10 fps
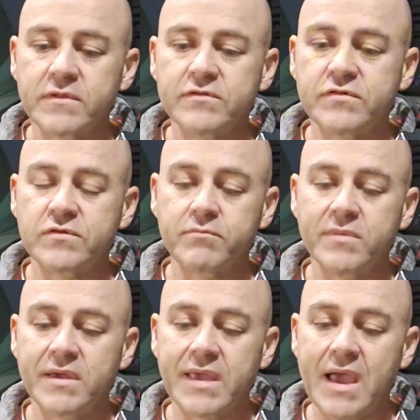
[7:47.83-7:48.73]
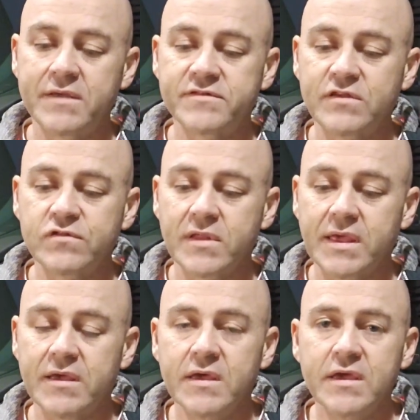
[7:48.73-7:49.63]
This is essentially
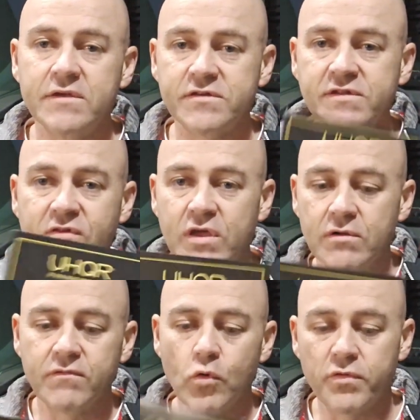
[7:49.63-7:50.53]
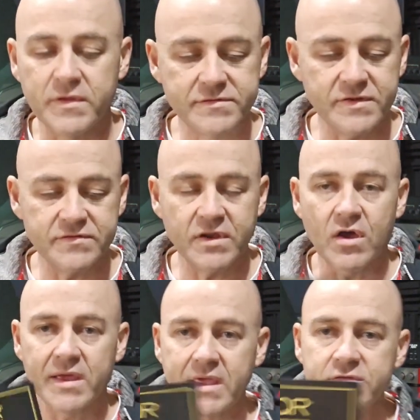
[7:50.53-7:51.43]
a certificate of authenticity,
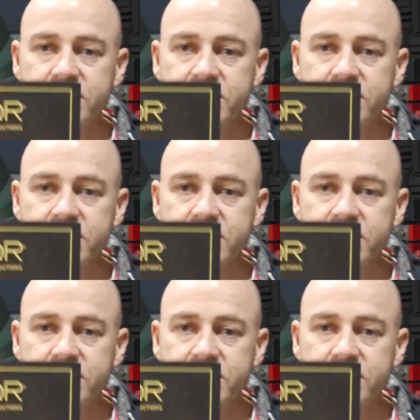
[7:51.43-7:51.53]
I guess,